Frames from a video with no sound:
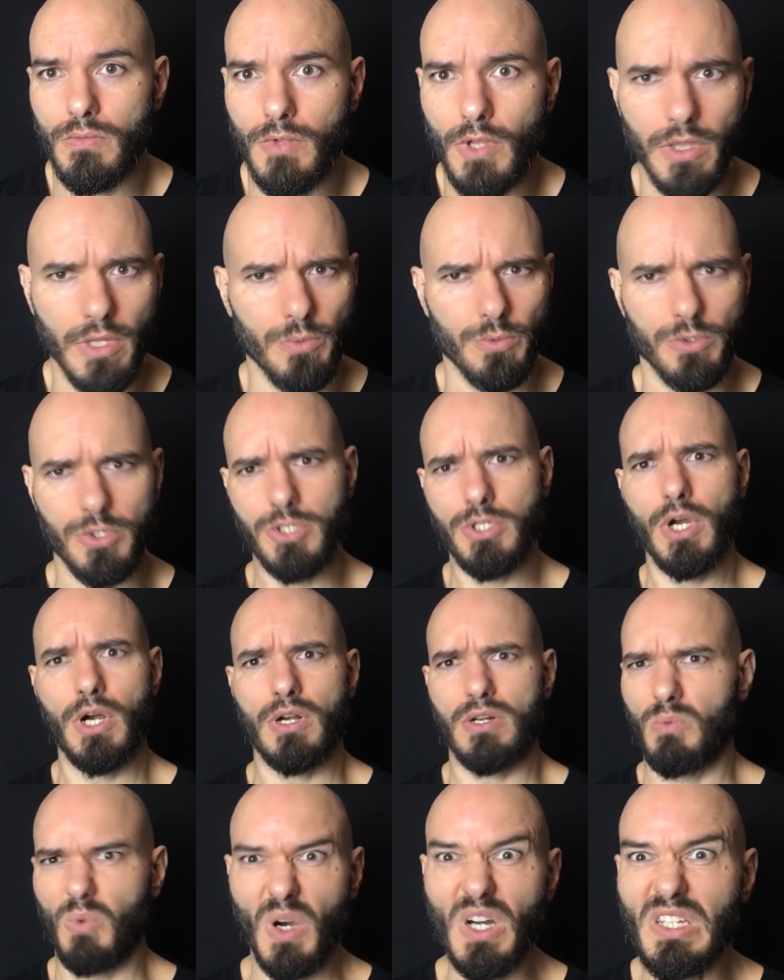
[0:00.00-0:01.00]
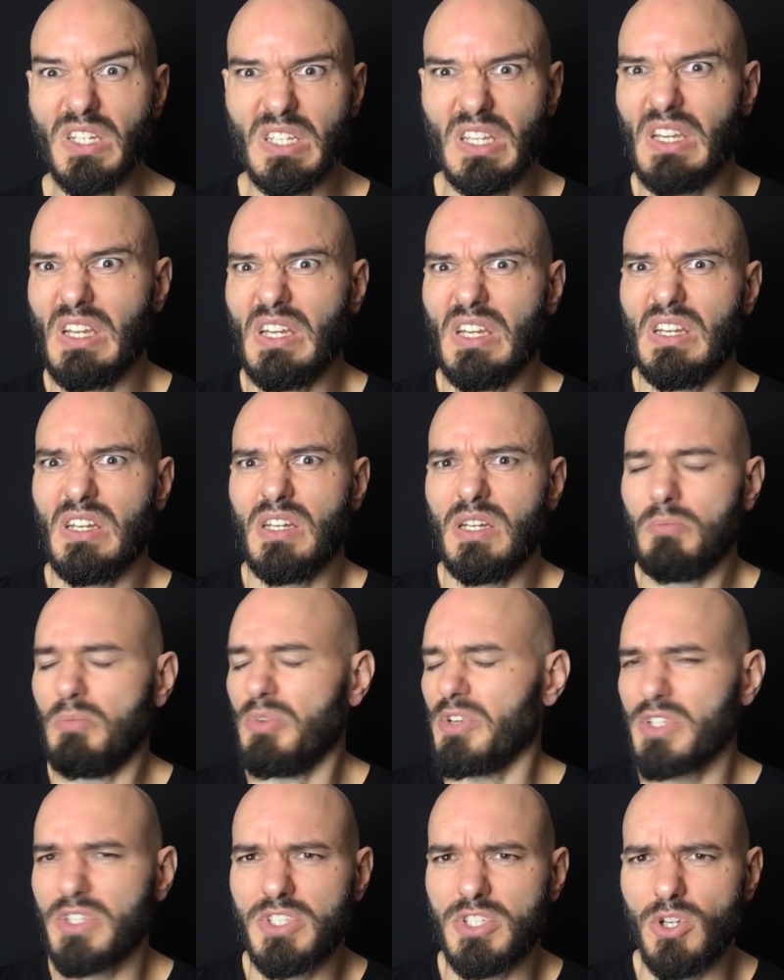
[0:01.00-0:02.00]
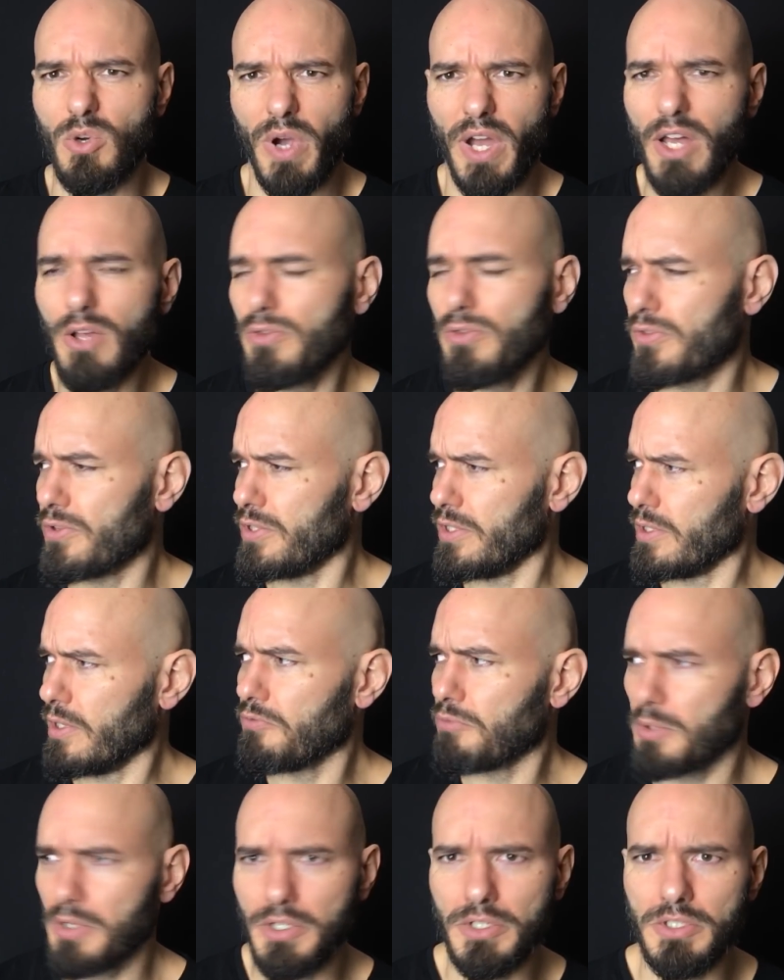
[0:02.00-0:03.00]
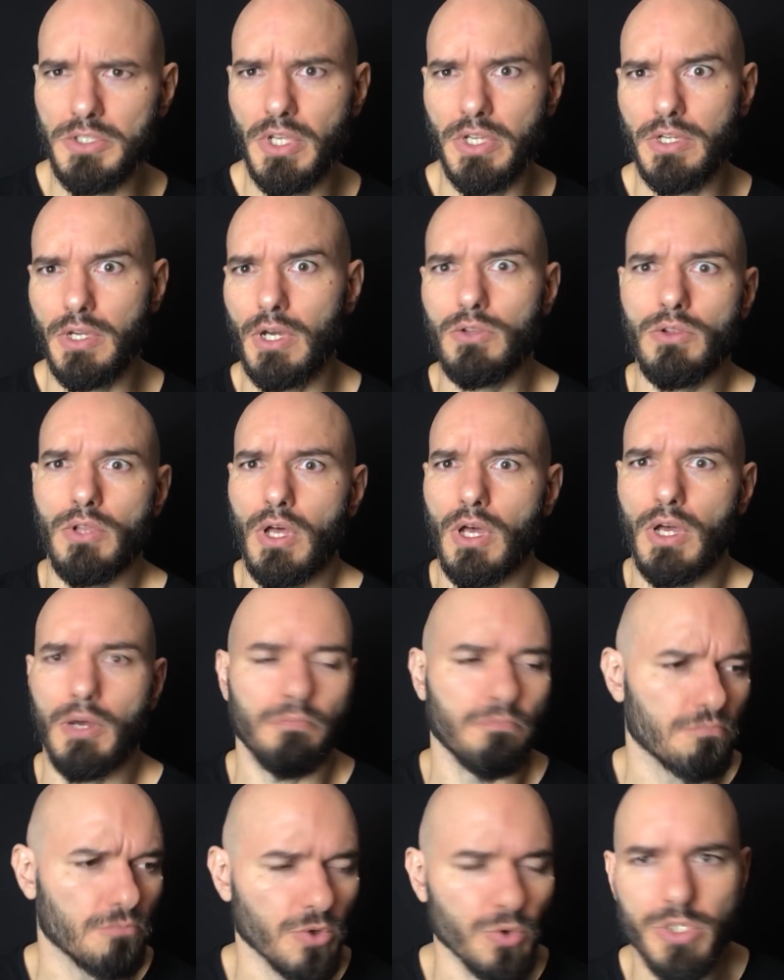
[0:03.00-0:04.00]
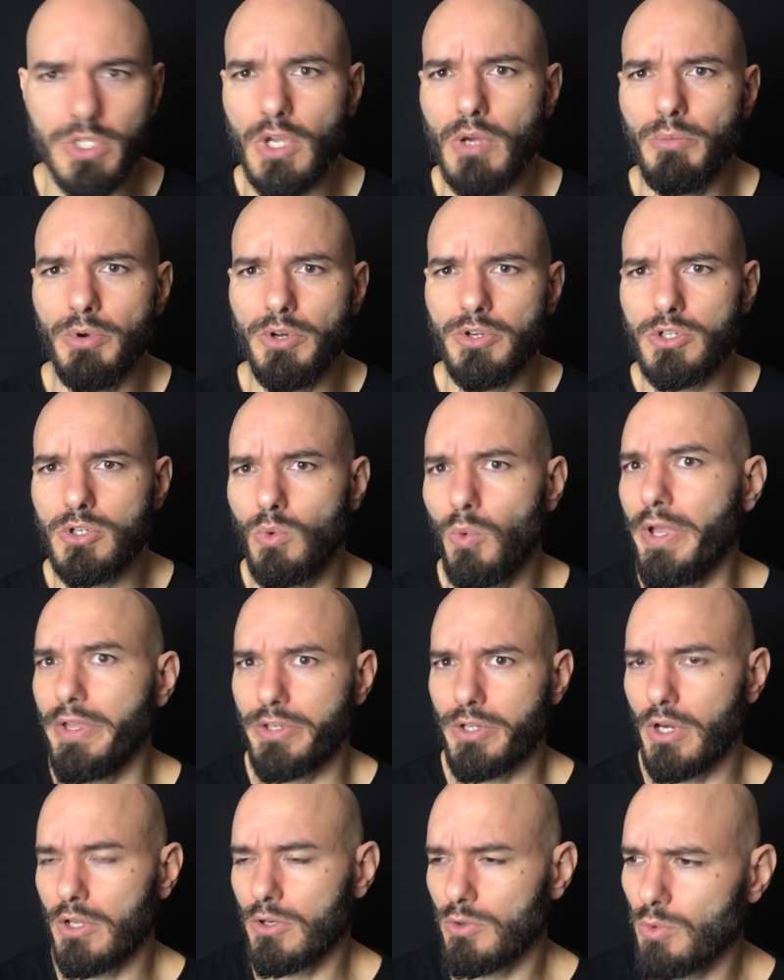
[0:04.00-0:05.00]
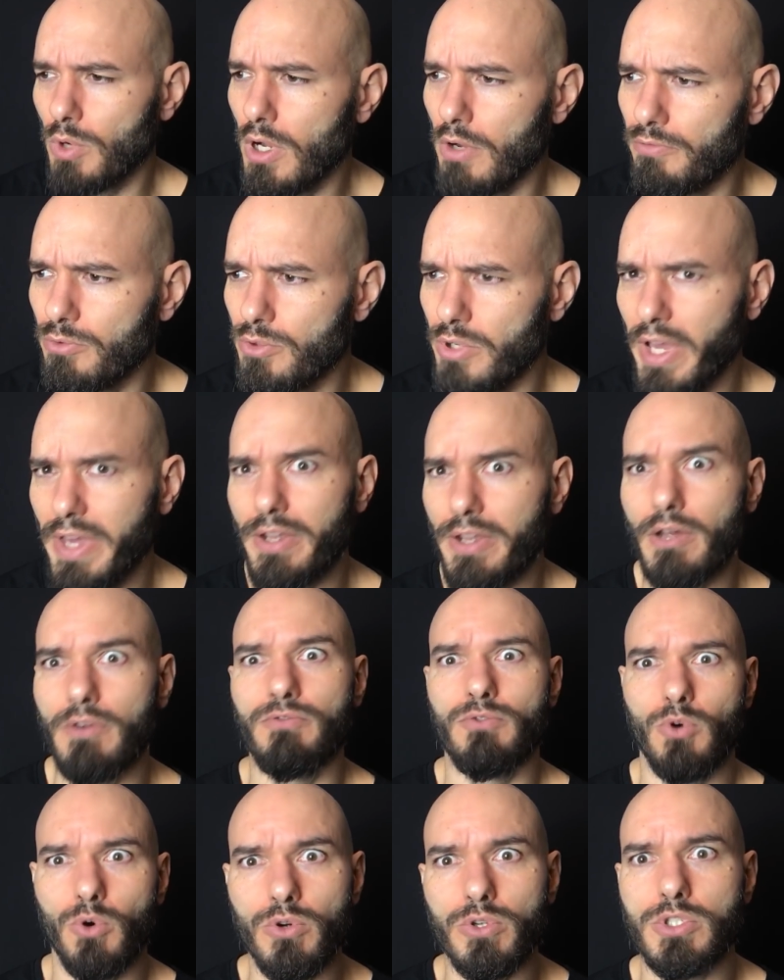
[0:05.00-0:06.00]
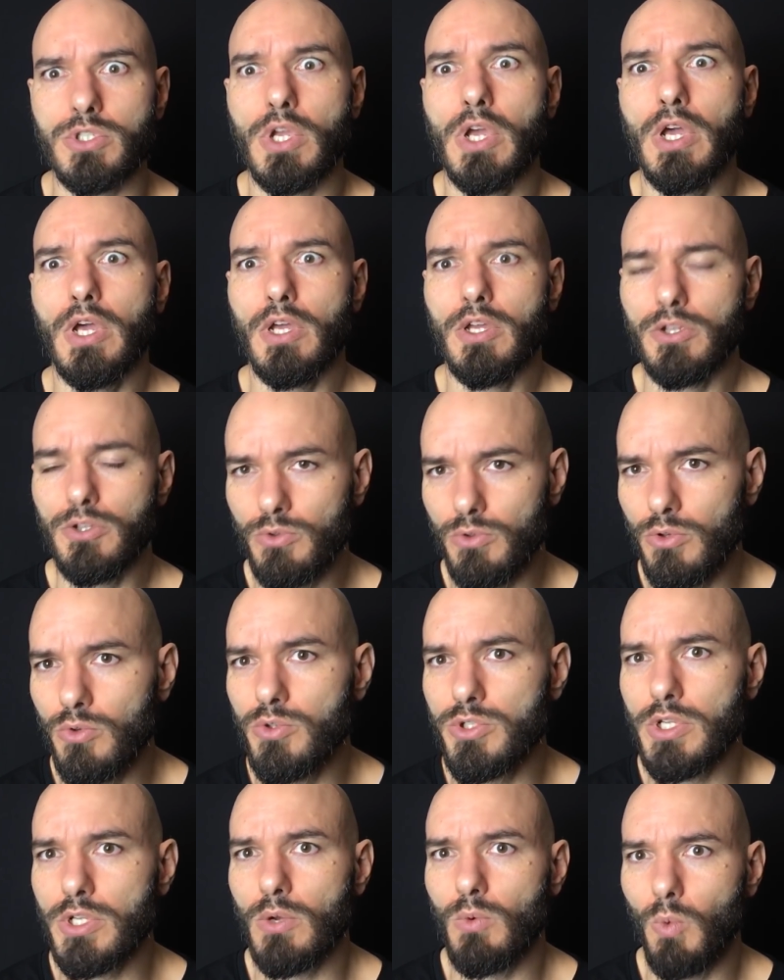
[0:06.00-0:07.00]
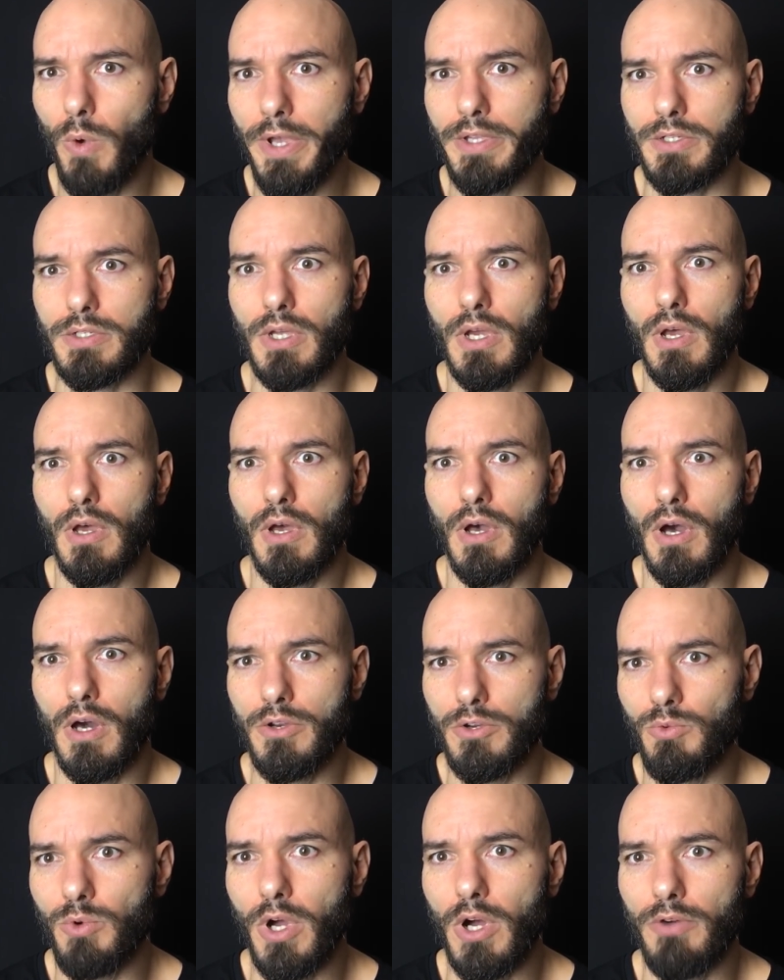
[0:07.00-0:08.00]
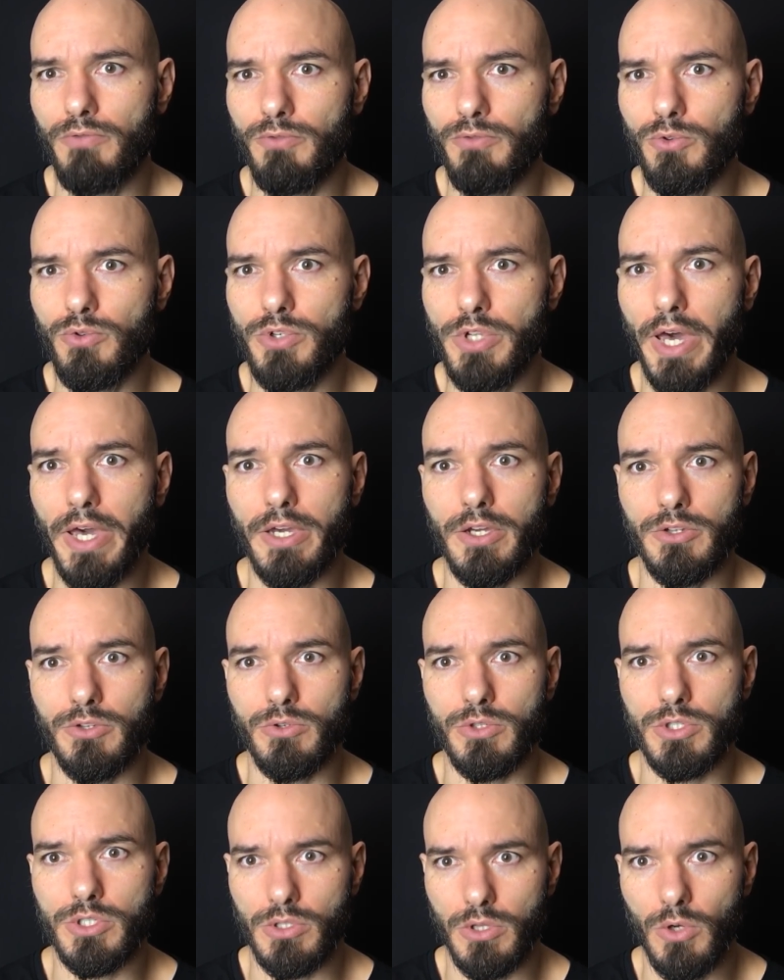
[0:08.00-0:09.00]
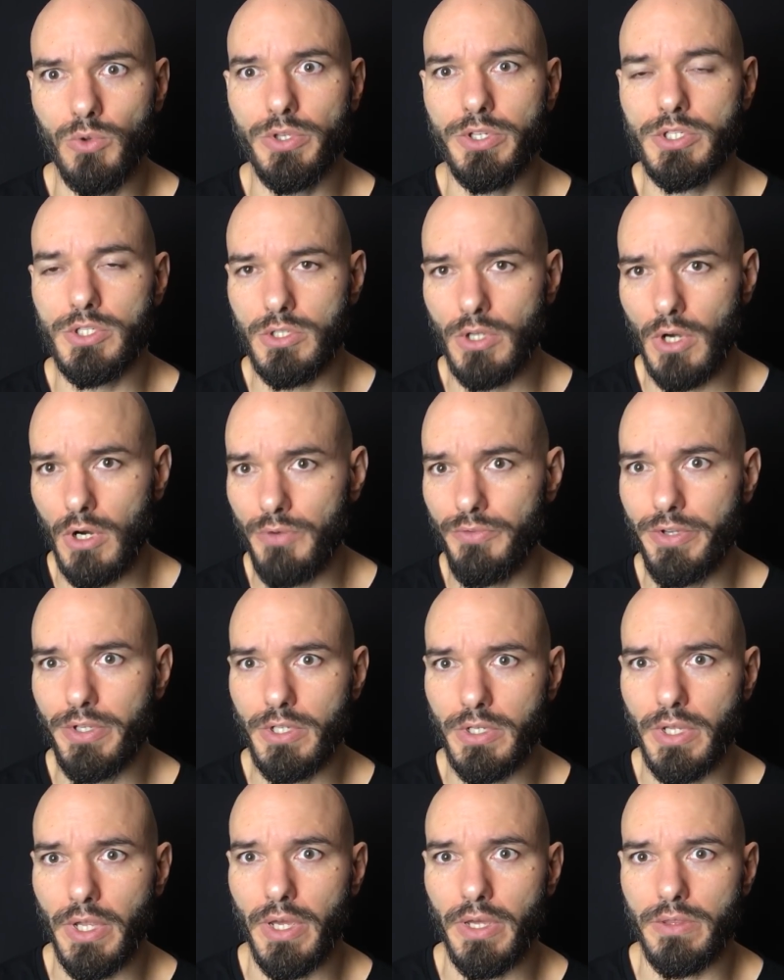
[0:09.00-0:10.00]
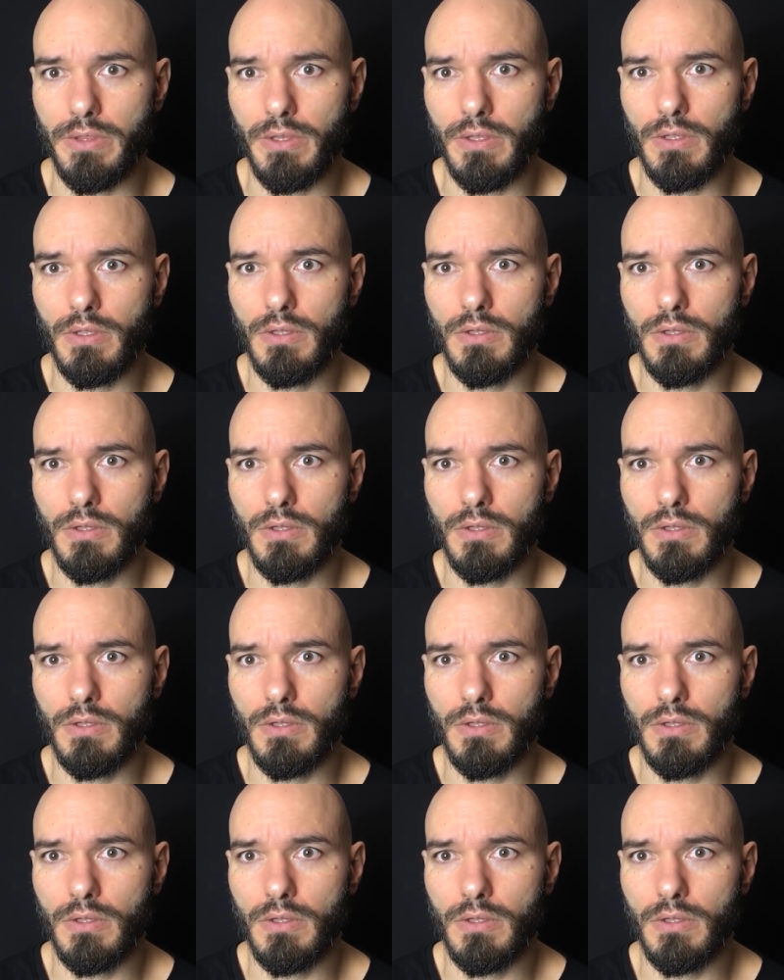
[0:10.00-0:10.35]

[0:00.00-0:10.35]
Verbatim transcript: And they were shocked. What? but it's so healthy. Everybody's like, I'm losing a bunch of weight on a raw food diet. Of course, you're losing weight on a raw food diet. You're slowly starving to death.